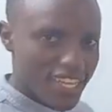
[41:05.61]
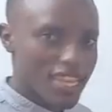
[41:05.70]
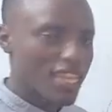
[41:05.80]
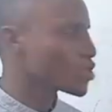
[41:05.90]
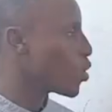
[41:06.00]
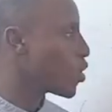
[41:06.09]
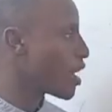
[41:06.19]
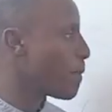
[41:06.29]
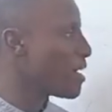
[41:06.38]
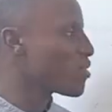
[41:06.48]
That's all
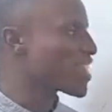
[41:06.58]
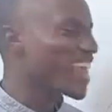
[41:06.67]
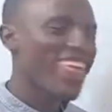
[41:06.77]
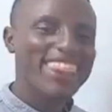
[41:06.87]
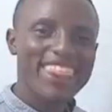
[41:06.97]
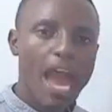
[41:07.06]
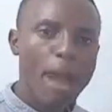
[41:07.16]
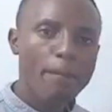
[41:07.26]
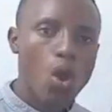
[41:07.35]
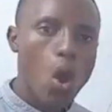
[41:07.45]
about the
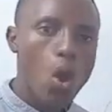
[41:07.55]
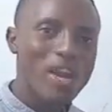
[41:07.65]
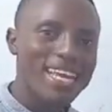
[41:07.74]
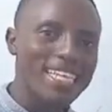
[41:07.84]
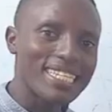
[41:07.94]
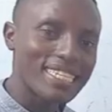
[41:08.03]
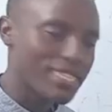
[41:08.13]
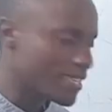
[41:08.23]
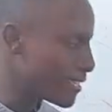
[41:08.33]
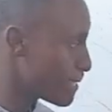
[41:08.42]
thermal
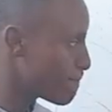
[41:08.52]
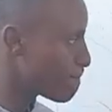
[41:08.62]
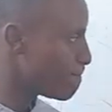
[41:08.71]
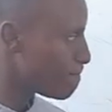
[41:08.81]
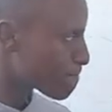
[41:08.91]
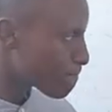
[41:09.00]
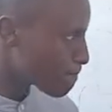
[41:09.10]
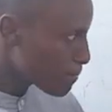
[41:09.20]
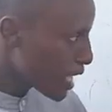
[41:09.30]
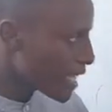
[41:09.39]
resistance.
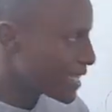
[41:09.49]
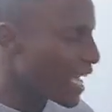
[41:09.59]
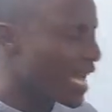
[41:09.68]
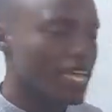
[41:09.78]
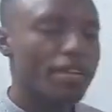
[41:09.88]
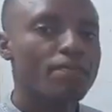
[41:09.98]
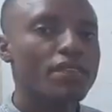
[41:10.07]
Dang.